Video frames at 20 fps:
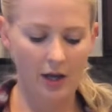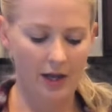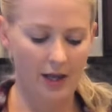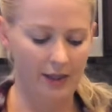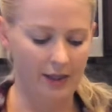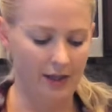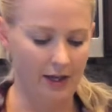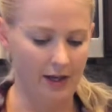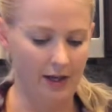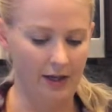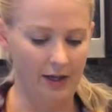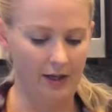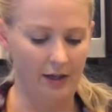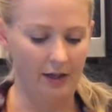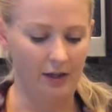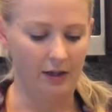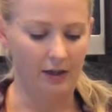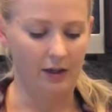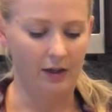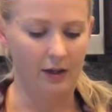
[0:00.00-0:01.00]
And
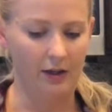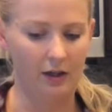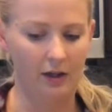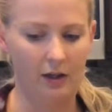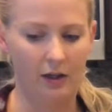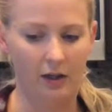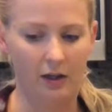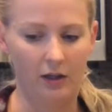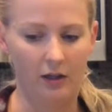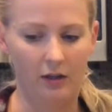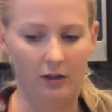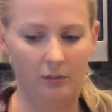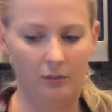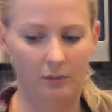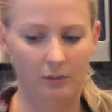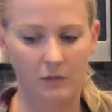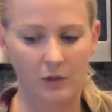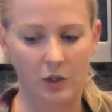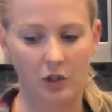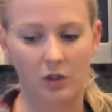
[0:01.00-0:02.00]

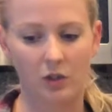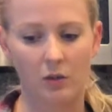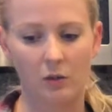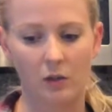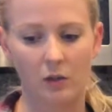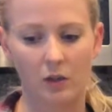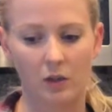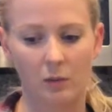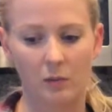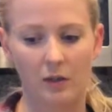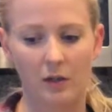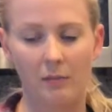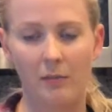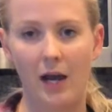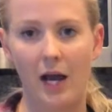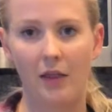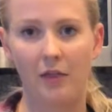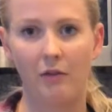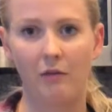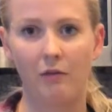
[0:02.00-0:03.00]
then just do a little bit of
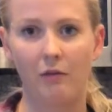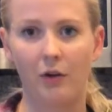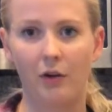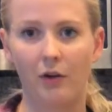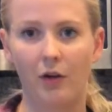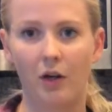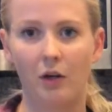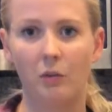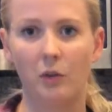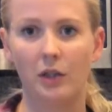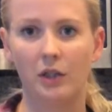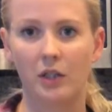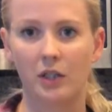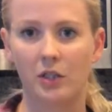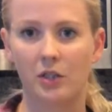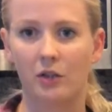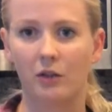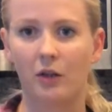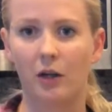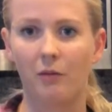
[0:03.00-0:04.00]
math and figure out what the
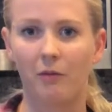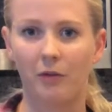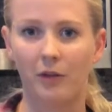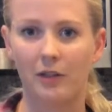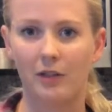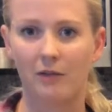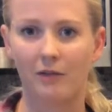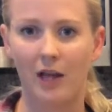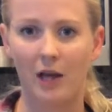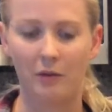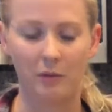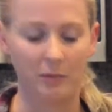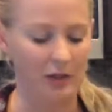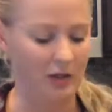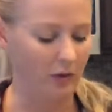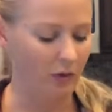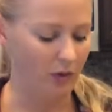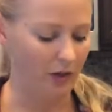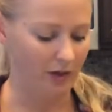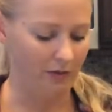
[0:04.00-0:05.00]
circumference of that would
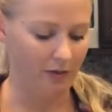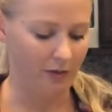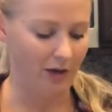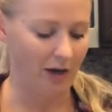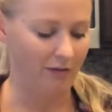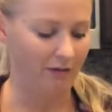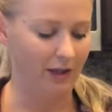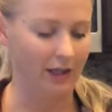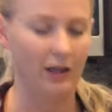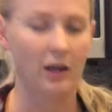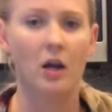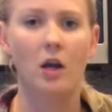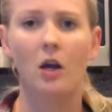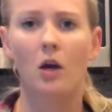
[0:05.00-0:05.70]
be, or if you have like